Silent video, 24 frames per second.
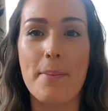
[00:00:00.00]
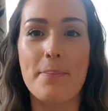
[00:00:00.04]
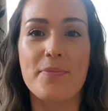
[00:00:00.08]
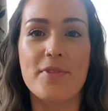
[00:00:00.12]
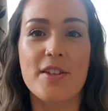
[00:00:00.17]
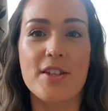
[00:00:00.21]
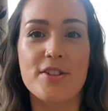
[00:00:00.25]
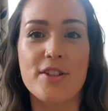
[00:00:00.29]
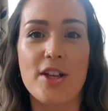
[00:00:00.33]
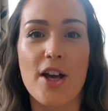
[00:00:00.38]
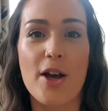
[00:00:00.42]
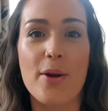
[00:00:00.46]

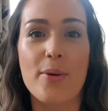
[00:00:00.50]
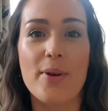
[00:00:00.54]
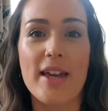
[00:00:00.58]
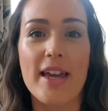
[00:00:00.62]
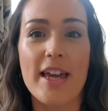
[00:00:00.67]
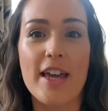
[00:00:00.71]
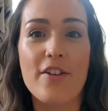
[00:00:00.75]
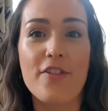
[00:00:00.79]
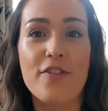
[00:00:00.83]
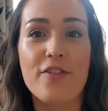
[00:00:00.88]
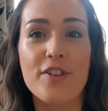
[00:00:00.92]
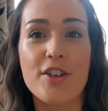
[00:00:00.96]
So
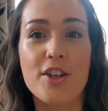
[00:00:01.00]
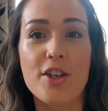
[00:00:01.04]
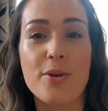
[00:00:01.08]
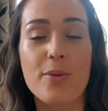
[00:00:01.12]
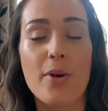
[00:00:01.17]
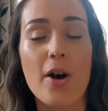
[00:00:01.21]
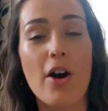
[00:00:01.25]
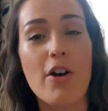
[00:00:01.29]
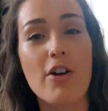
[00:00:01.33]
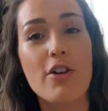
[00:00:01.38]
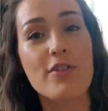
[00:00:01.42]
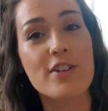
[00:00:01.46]
if you
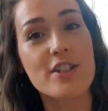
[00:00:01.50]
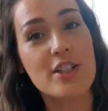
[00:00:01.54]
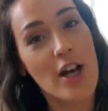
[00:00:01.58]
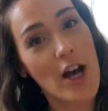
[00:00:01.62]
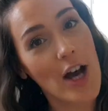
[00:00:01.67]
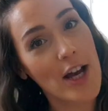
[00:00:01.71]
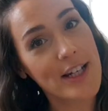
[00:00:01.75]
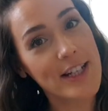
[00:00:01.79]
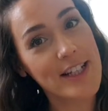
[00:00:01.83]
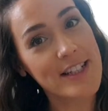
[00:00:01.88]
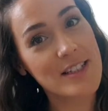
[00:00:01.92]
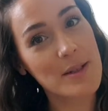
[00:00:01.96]
are a
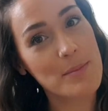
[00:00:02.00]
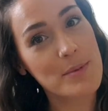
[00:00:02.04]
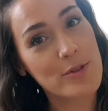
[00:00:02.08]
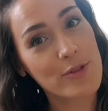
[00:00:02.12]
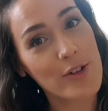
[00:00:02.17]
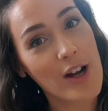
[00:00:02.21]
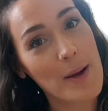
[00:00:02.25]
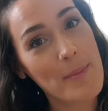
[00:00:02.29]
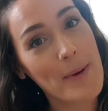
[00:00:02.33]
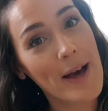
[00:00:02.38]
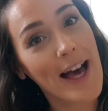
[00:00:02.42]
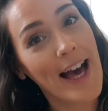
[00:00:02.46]
returning
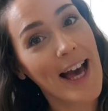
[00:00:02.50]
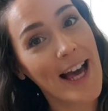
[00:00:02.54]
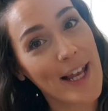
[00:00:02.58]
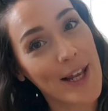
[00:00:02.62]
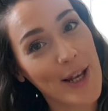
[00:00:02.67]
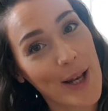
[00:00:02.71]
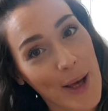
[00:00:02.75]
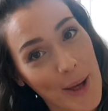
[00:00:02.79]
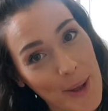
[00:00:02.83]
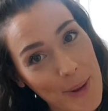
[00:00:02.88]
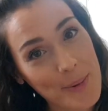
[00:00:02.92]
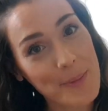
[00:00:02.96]
subscriber,
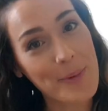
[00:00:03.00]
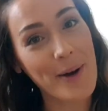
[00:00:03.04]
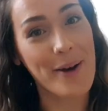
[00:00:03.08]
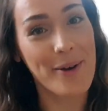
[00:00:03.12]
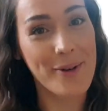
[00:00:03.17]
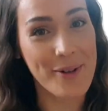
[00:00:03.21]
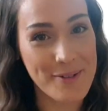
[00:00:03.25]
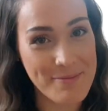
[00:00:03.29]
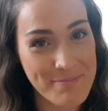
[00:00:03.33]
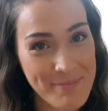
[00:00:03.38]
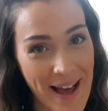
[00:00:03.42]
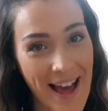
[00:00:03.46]
hello,
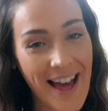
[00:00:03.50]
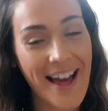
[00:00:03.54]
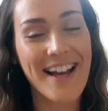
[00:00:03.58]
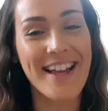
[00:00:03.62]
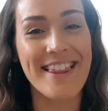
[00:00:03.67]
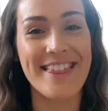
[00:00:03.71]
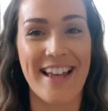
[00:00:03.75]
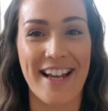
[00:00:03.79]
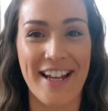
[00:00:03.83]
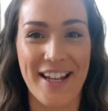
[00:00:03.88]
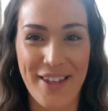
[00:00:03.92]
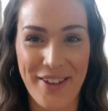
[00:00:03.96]
welcome back,
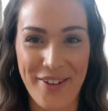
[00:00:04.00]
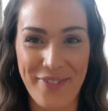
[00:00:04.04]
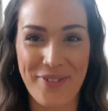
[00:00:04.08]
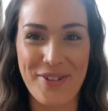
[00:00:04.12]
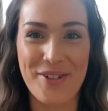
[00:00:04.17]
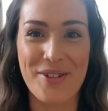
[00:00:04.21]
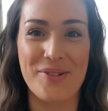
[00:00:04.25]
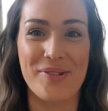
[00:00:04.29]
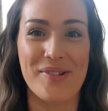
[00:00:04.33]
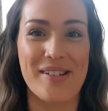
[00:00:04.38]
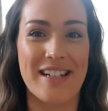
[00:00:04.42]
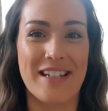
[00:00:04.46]
thank you for
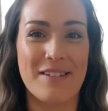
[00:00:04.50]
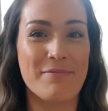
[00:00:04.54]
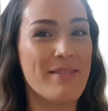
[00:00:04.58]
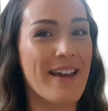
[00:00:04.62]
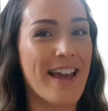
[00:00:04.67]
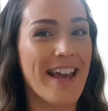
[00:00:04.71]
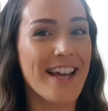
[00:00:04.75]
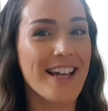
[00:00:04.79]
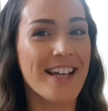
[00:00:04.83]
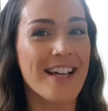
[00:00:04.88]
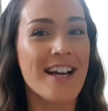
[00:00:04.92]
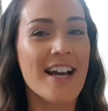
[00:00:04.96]
joining
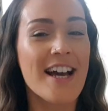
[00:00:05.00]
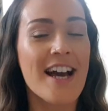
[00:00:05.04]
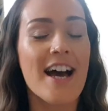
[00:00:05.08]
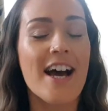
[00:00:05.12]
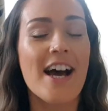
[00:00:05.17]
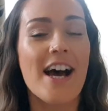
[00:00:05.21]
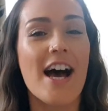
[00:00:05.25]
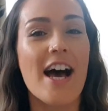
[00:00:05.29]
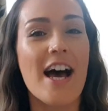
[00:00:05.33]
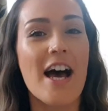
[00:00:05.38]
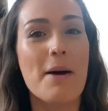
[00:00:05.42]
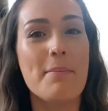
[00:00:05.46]
me.
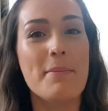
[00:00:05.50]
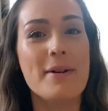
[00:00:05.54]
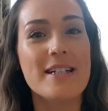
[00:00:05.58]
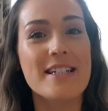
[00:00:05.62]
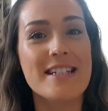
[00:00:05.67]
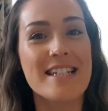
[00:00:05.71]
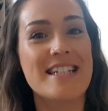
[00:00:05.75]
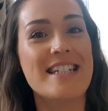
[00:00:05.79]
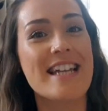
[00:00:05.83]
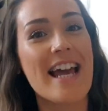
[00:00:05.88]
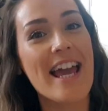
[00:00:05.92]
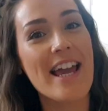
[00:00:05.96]

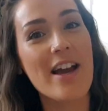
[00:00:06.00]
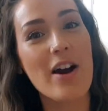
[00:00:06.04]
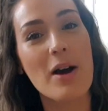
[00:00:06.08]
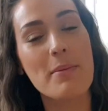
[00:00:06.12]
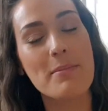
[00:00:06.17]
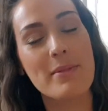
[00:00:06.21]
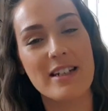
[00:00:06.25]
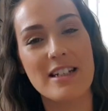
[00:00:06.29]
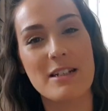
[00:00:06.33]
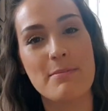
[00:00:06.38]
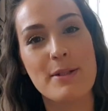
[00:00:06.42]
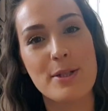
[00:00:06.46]
Today
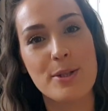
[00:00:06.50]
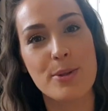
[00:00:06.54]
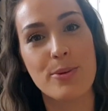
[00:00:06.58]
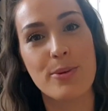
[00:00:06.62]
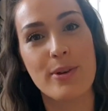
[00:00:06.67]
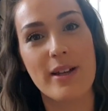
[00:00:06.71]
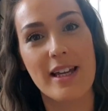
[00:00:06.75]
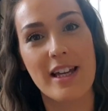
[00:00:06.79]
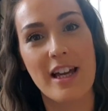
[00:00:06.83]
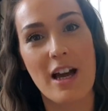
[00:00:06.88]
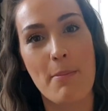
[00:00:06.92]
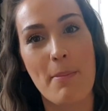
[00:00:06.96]
I'm going to be
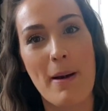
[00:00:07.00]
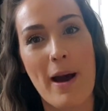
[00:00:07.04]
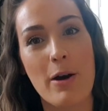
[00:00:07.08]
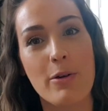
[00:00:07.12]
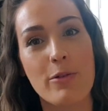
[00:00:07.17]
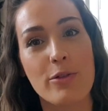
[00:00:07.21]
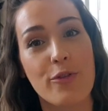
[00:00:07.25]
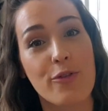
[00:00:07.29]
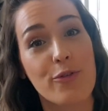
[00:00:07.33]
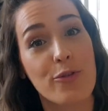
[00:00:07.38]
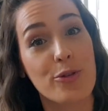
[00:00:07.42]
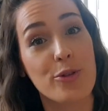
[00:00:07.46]
talking
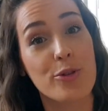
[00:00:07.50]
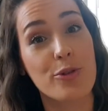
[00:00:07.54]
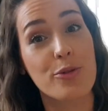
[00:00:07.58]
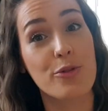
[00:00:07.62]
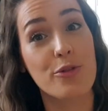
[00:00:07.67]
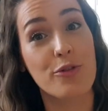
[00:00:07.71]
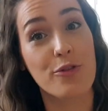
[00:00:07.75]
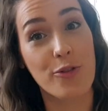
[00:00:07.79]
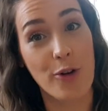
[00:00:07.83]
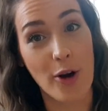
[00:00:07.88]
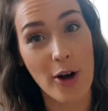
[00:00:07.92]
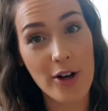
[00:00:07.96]
about Frugal
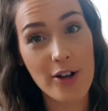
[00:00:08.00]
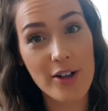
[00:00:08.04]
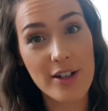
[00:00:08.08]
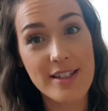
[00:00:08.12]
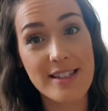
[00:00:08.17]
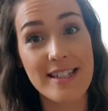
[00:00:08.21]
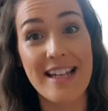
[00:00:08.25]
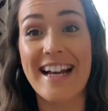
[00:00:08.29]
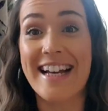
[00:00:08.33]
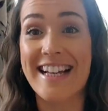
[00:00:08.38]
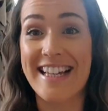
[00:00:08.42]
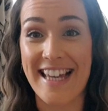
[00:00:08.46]

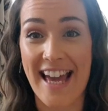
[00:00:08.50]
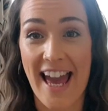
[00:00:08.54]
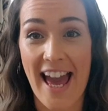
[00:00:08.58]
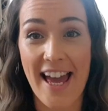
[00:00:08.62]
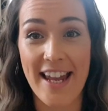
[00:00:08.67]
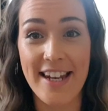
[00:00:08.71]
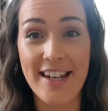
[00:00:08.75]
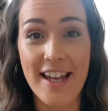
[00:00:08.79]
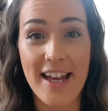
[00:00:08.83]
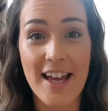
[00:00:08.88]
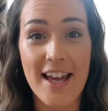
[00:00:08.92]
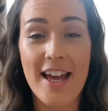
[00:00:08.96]
Frocks
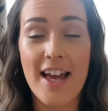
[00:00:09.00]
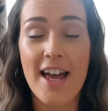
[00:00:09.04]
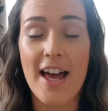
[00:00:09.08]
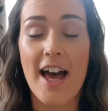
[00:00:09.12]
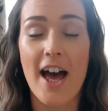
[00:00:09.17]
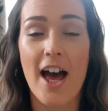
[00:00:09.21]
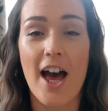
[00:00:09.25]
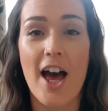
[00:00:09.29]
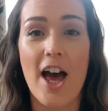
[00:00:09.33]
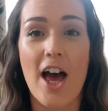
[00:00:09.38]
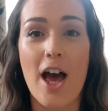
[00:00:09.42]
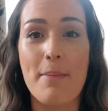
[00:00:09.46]
again.
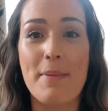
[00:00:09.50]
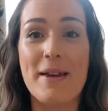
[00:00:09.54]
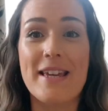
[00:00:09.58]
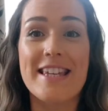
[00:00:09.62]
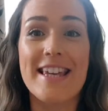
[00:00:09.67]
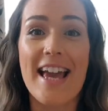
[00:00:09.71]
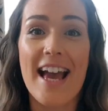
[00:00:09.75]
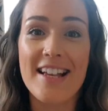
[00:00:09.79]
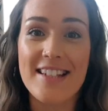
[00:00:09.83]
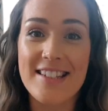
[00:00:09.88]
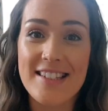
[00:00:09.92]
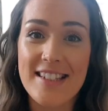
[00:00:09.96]

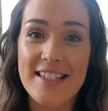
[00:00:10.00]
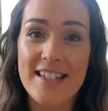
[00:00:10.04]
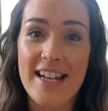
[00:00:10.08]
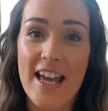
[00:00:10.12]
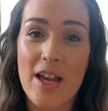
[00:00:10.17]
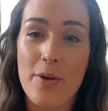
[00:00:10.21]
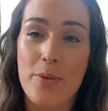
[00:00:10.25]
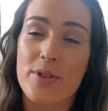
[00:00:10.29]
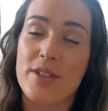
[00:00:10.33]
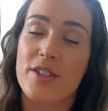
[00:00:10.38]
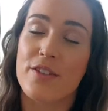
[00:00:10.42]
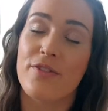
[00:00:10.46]

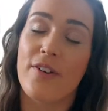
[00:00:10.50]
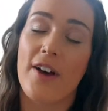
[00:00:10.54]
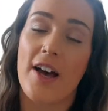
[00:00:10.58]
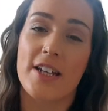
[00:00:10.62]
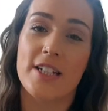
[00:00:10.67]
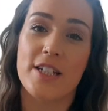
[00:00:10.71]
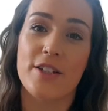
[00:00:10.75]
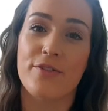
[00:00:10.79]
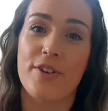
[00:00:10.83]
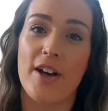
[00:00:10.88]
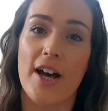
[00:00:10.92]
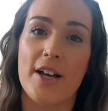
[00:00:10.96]
Yesterday was the
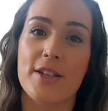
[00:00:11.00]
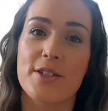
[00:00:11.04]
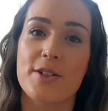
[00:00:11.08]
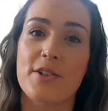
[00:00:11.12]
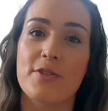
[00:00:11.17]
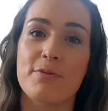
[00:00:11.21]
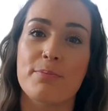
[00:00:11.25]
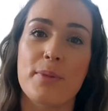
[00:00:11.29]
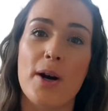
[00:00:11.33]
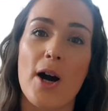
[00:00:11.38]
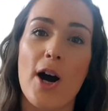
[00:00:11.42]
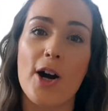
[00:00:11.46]
31st
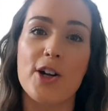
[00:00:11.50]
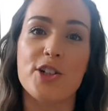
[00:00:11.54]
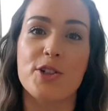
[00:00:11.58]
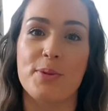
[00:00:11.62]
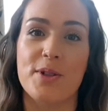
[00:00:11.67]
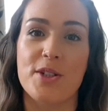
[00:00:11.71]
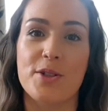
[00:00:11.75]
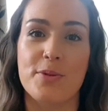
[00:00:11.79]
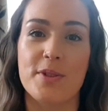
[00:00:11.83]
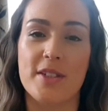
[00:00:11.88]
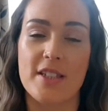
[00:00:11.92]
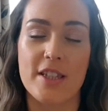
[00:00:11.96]
of March,
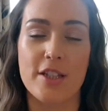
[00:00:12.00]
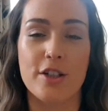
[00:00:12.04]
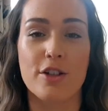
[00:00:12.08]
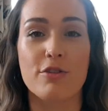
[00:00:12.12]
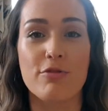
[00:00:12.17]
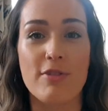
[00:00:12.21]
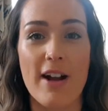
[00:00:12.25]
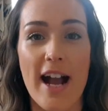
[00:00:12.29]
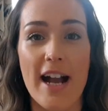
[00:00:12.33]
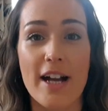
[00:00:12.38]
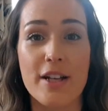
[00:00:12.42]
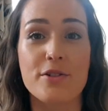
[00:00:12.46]
which was the
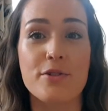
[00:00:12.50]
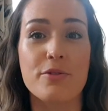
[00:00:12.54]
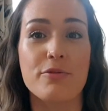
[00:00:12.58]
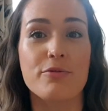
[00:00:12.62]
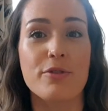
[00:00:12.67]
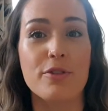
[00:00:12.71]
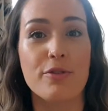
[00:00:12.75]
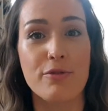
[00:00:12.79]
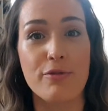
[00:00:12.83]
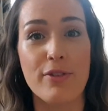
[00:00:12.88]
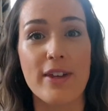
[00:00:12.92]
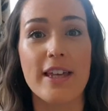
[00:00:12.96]
grand
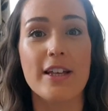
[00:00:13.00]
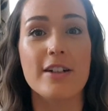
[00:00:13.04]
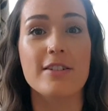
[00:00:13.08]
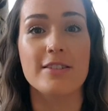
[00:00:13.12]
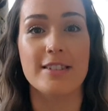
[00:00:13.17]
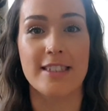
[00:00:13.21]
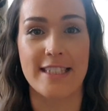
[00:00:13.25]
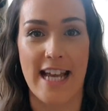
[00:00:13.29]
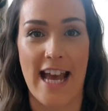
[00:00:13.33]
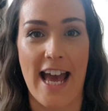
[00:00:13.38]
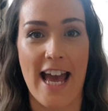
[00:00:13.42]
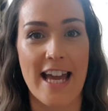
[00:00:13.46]

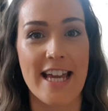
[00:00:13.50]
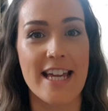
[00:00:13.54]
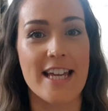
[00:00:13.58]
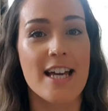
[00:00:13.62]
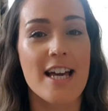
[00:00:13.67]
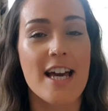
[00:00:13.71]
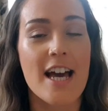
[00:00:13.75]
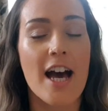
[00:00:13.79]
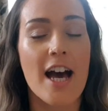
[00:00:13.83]
reveal day.